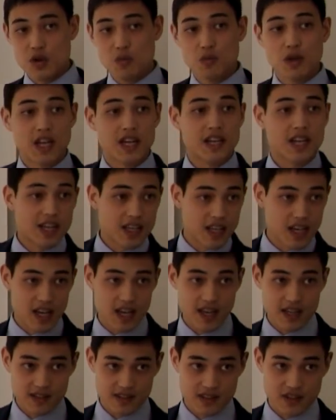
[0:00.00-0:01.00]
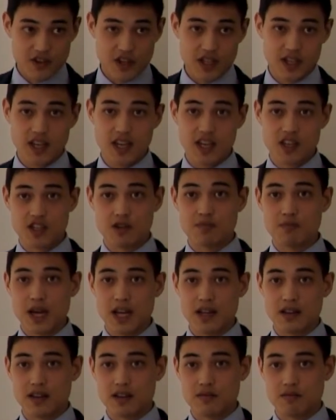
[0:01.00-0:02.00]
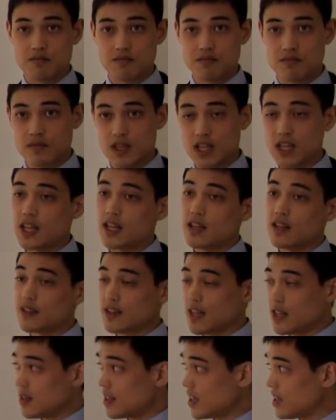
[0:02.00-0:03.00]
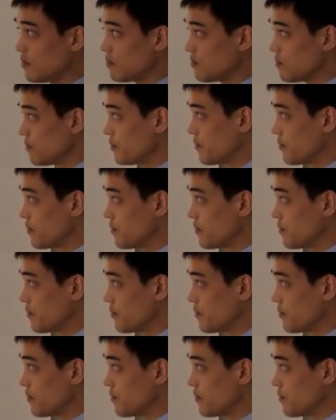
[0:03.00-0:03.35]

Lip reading: we can analyze the radiation pattern in any setting.